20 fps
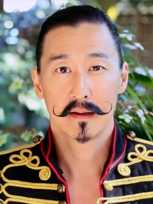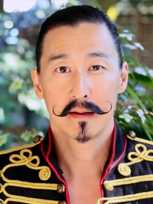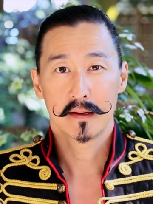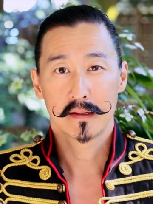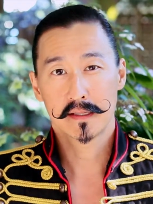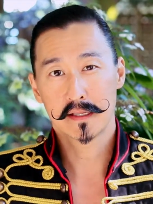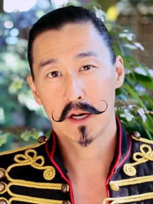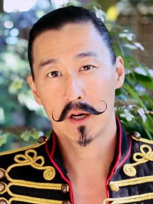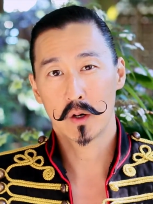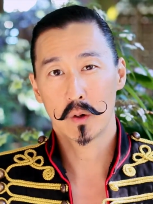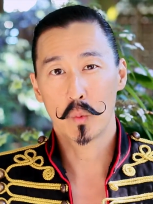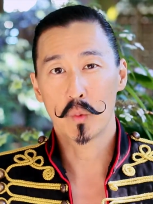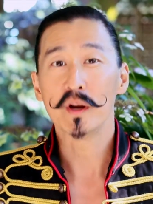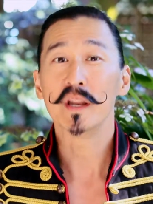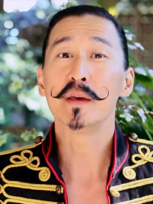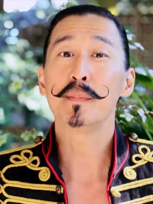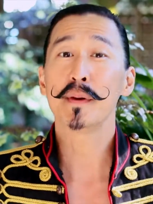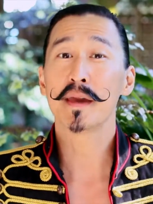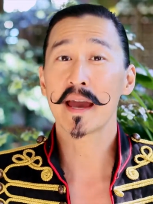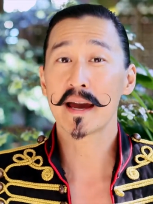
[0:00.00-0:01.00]
So when
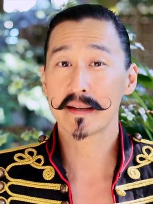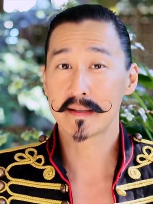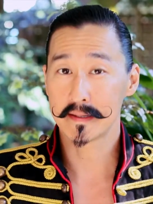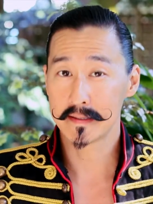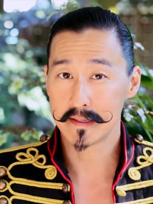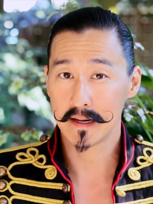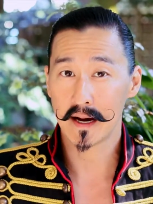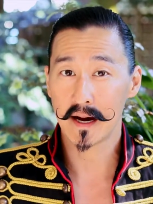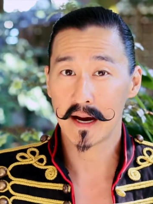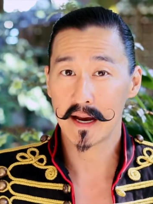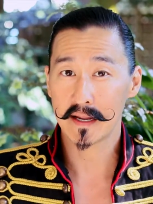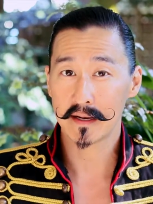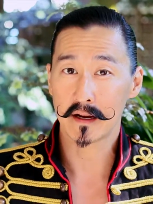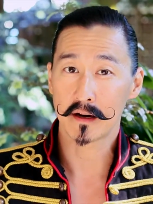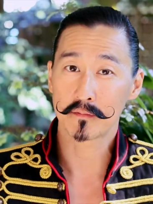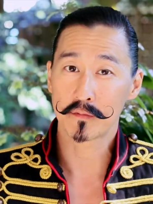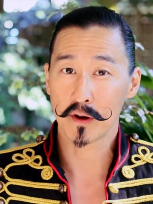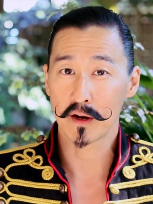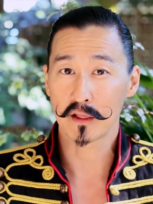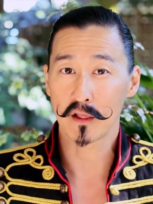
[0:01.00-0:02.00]
he began to die
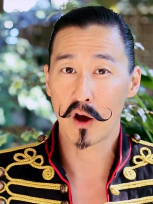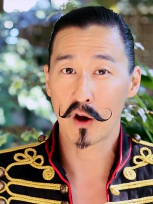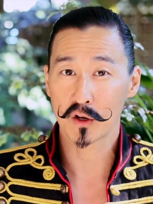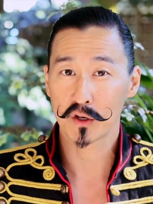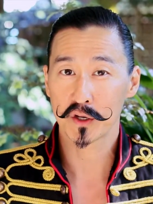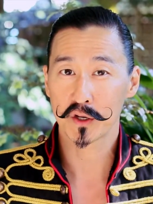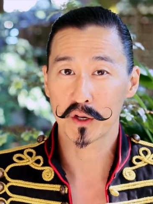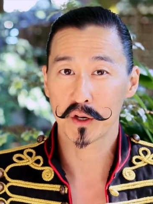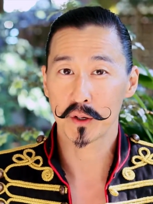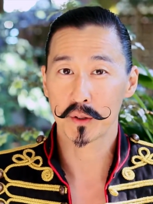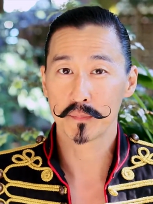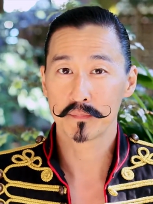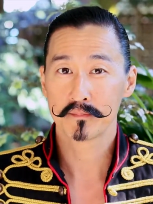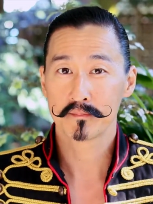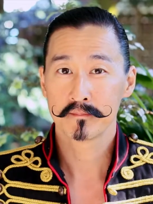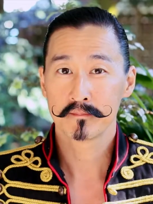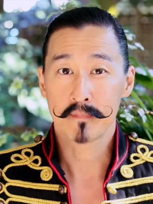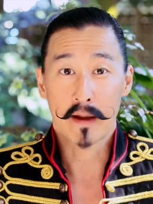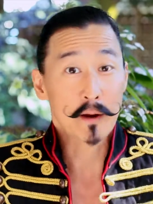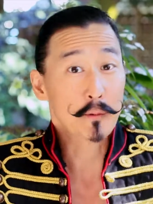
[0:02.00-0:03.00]
not very long ago,
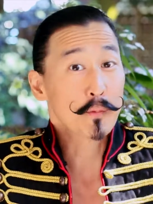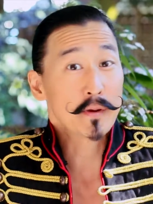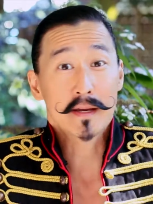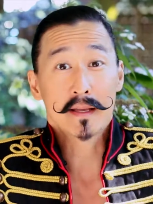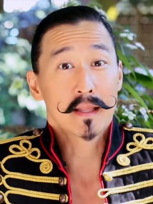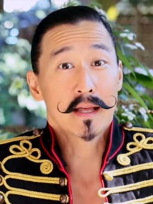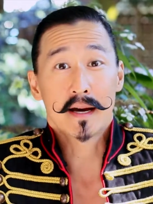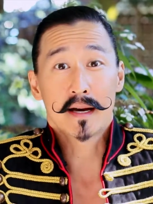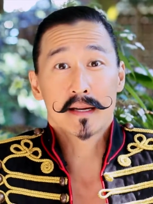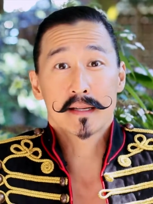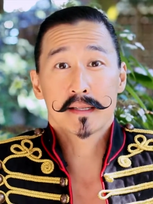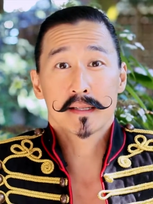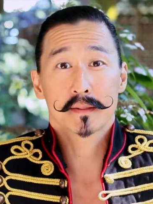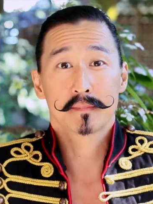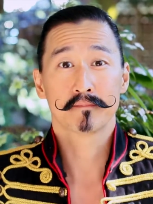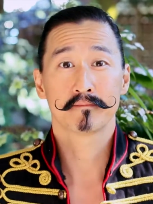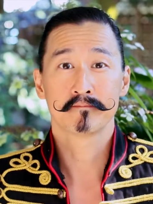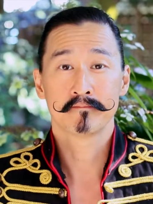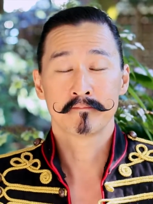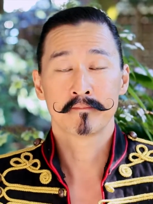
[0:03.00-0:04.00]
I realized
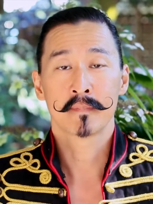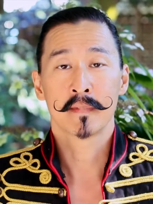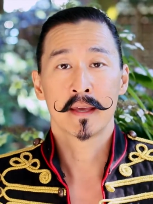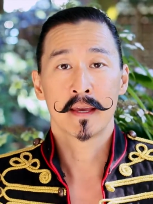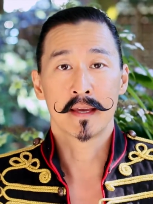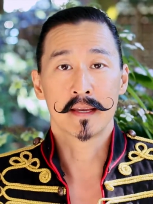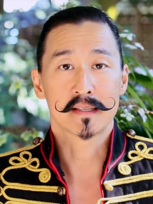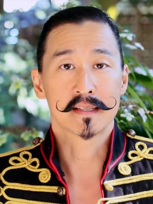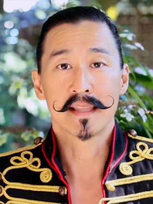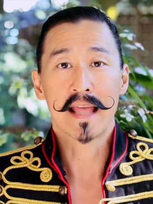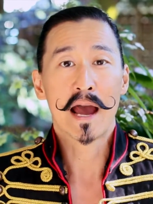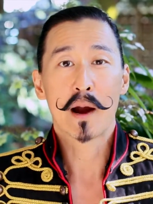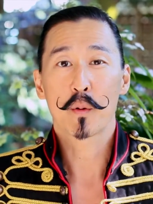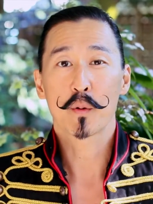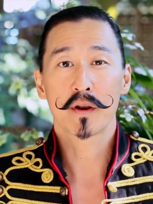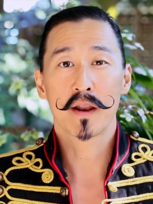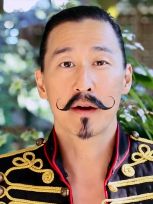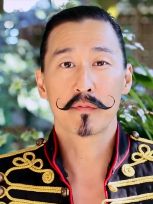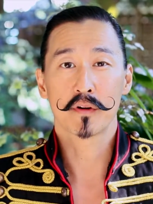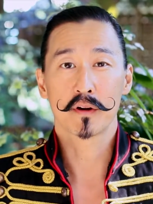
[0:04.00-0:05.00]
it's now or
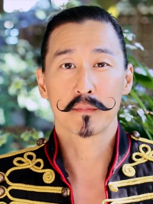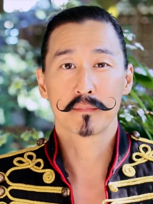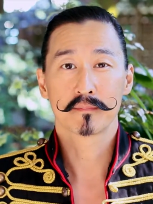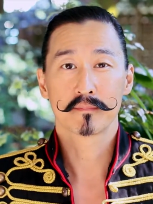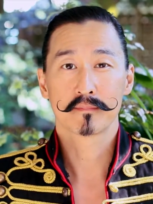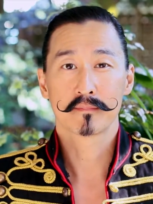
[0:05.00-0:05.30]
never.